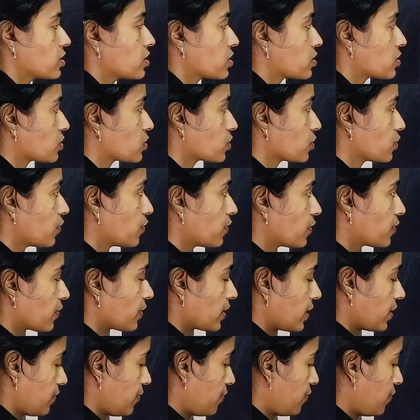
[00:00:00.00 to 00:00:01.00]
So for
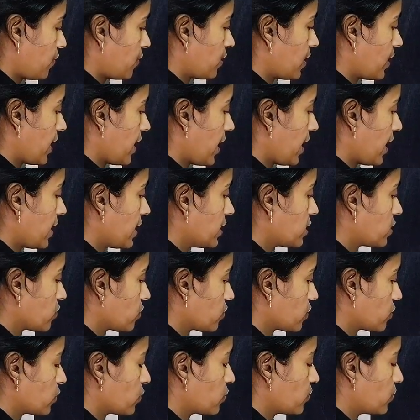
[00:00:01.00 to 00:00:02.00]
8,
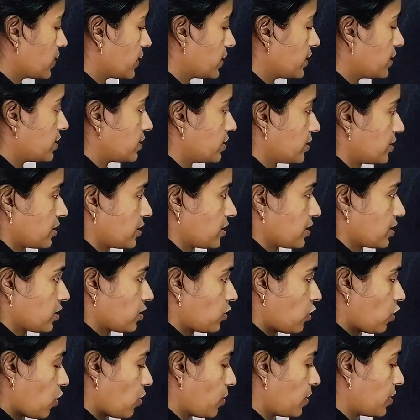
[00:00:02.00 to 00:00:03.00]
what would be the
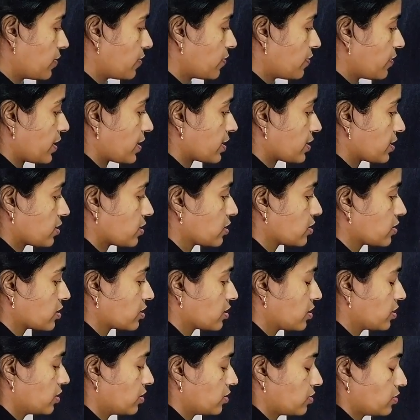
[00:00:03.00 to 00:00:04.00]
common
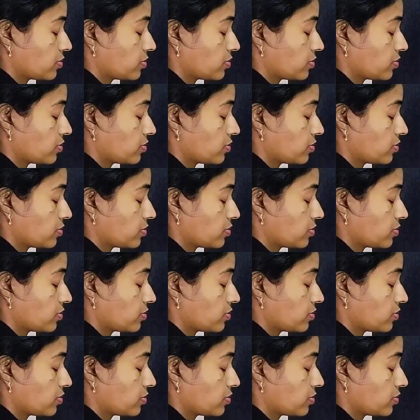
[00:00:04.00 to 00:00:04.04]
factors?